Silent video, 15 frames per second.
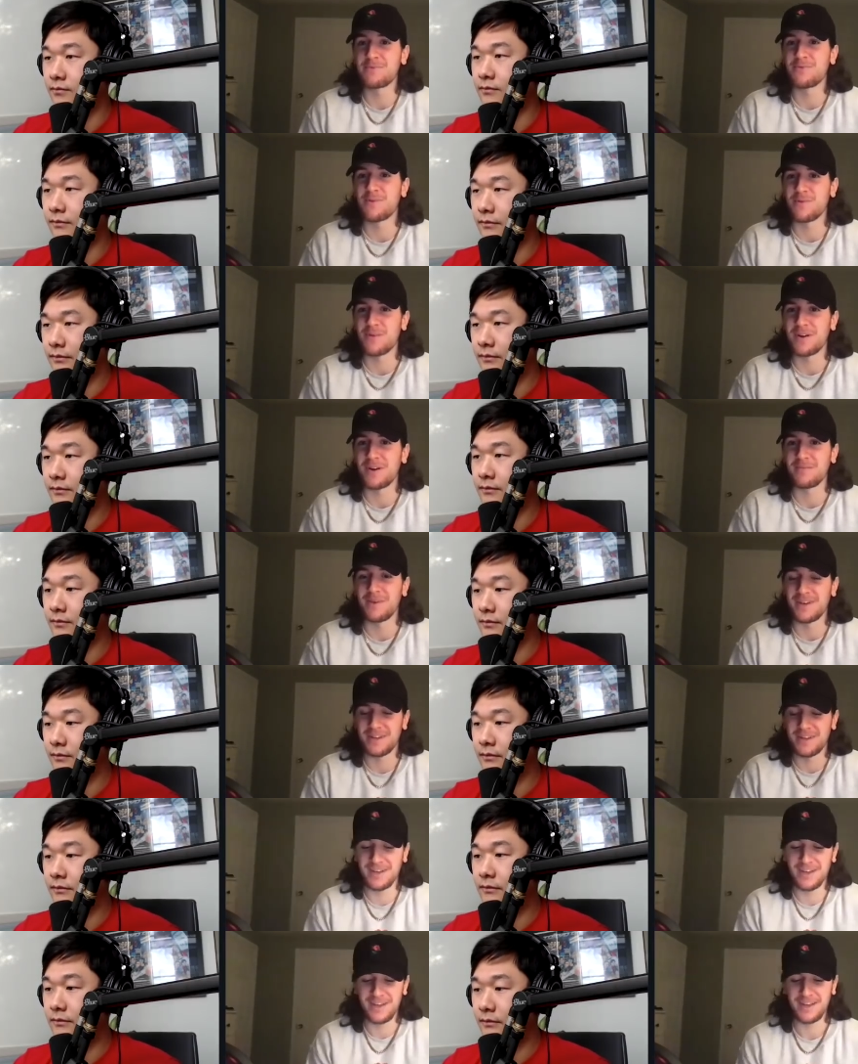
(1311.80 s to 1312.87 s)
Speaker 1: three running back.
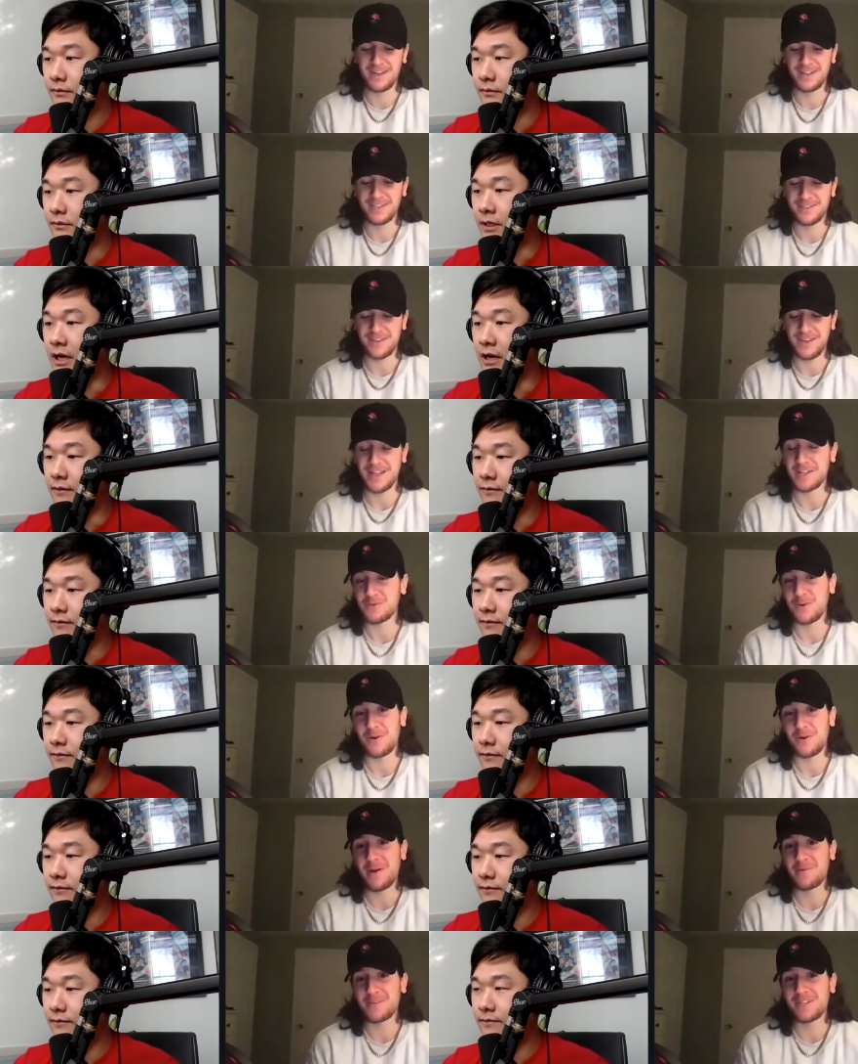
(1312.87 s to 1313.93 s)
Yeah. So yeah, that's where
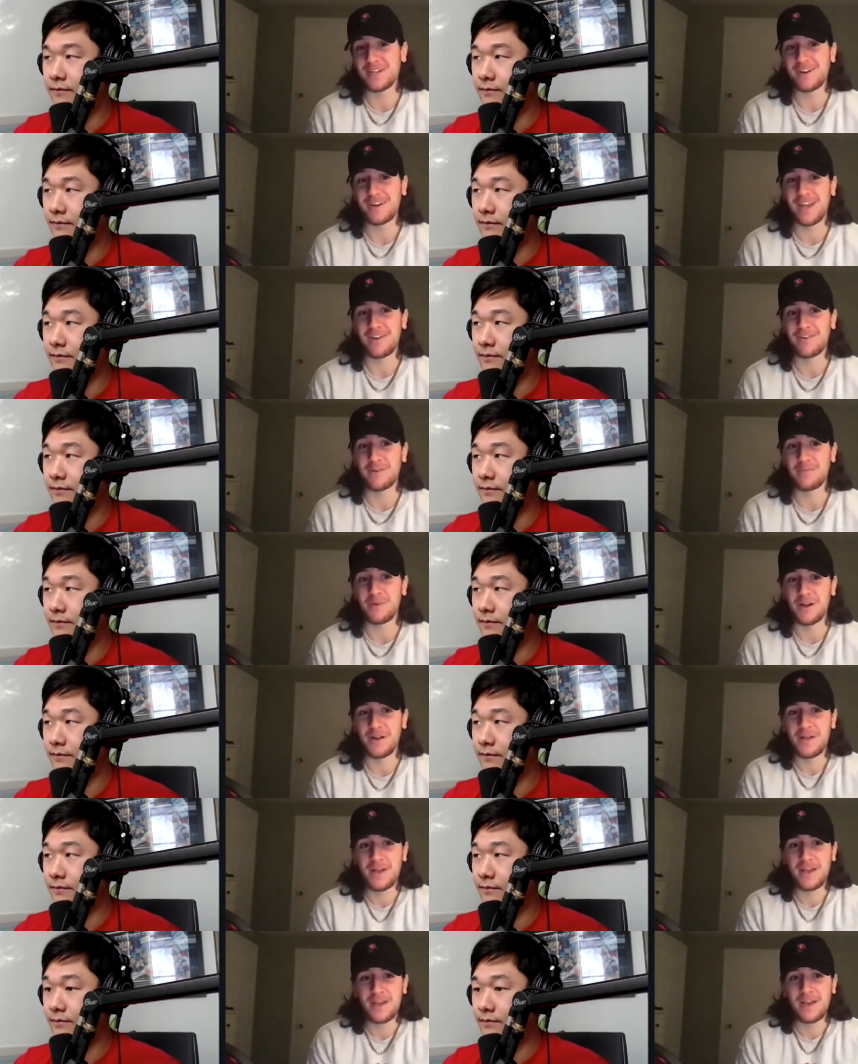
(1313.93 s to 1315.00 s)
I'm at with Derrick Henry. But
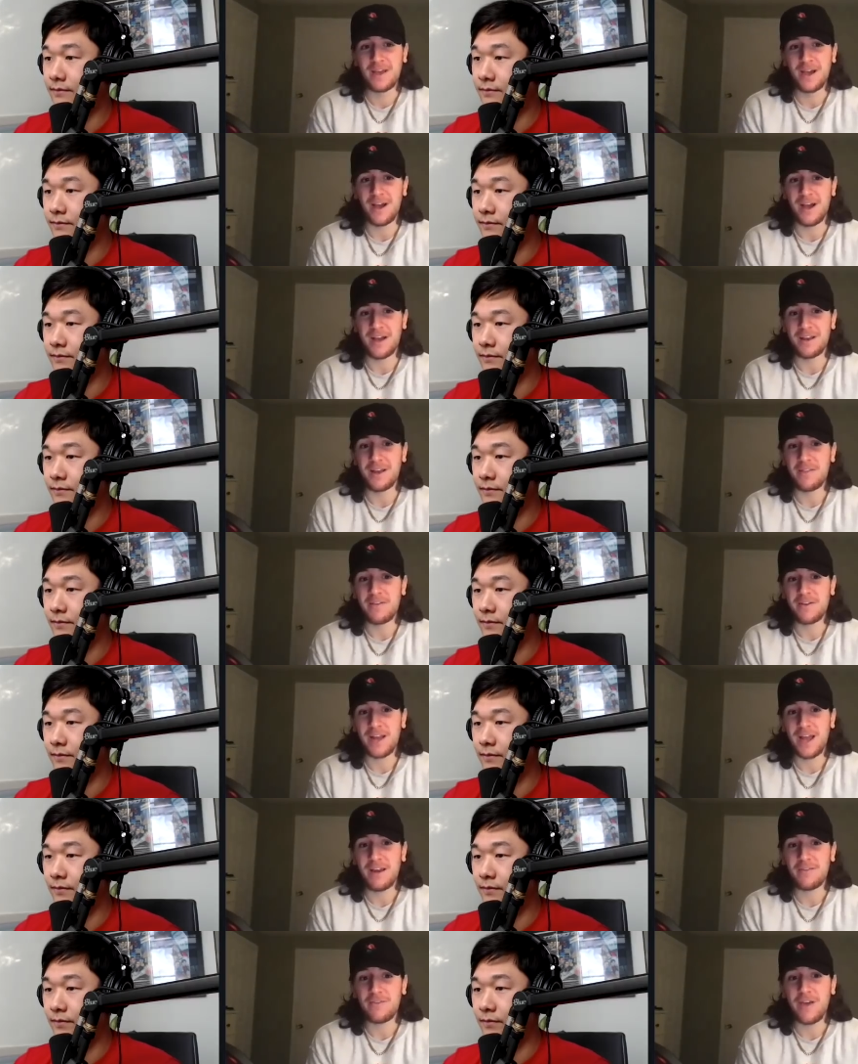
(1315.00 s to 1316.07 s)
uh, another
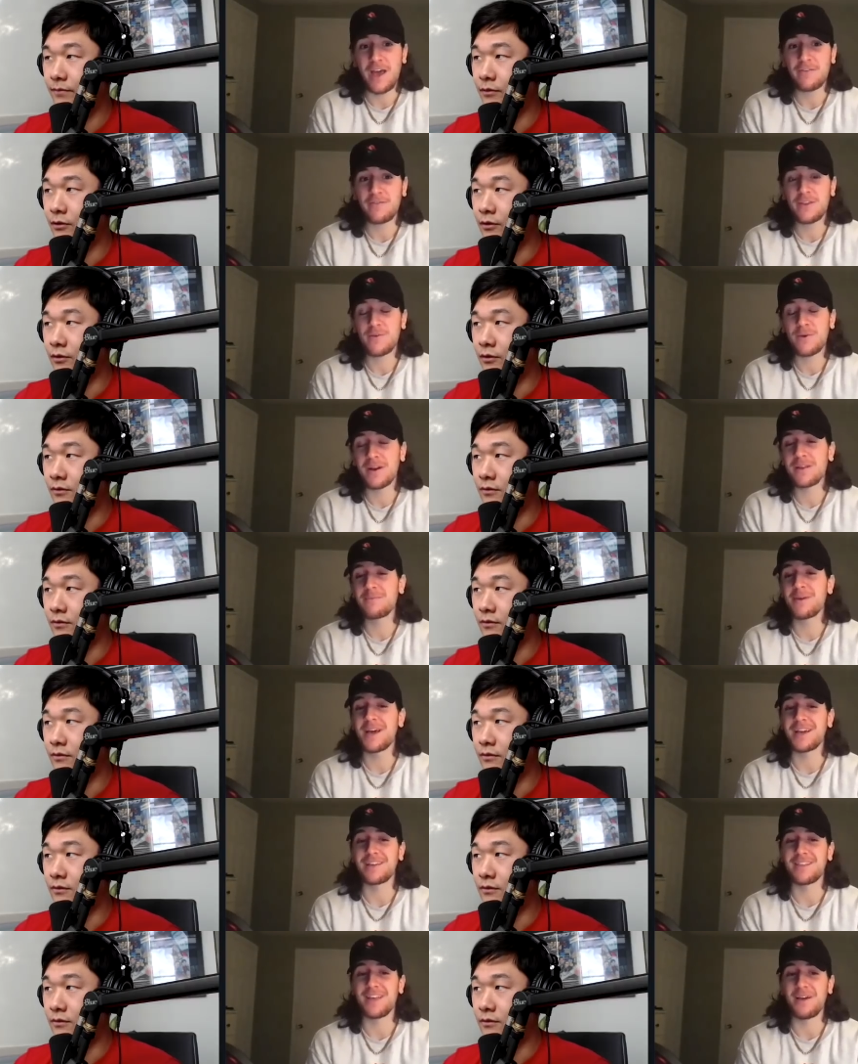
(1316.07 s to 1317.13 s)
kind of hefty running
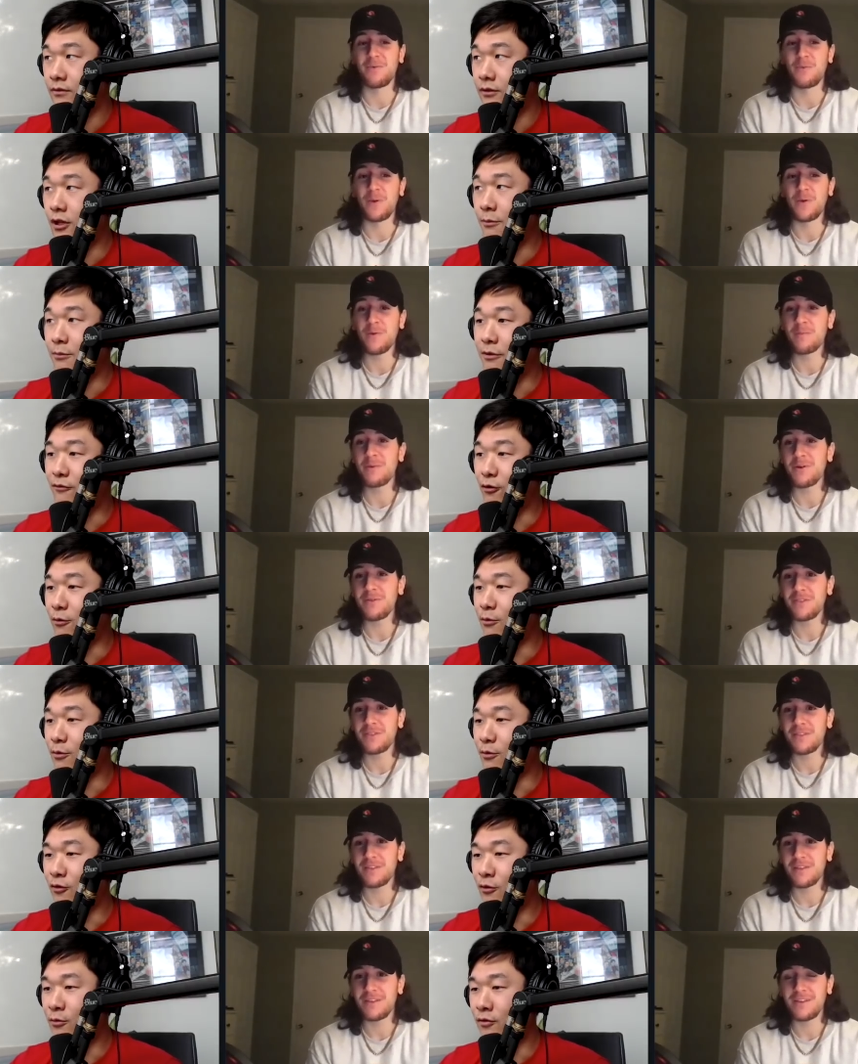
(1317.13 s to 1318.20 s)
back that. Hold we- on, before
Speaker 2: we,
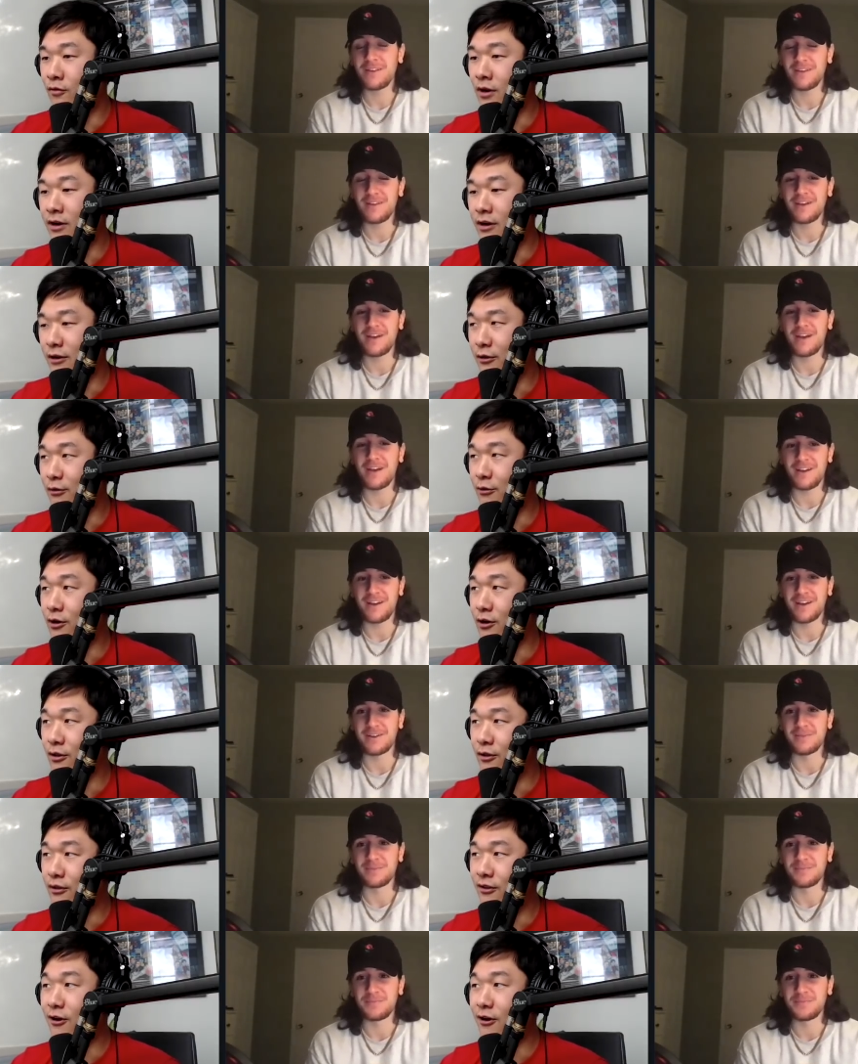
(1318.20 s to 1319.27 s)
before we move on here, Three,
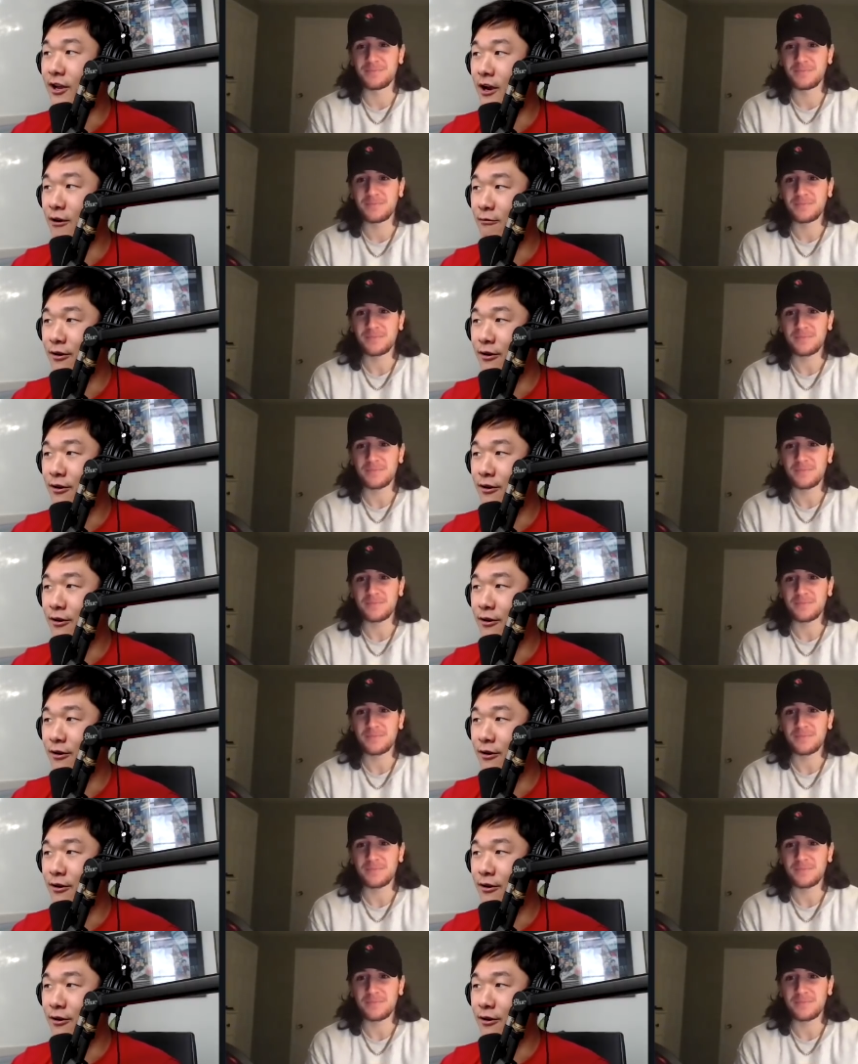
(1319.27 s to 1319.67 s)
Derrick Henry,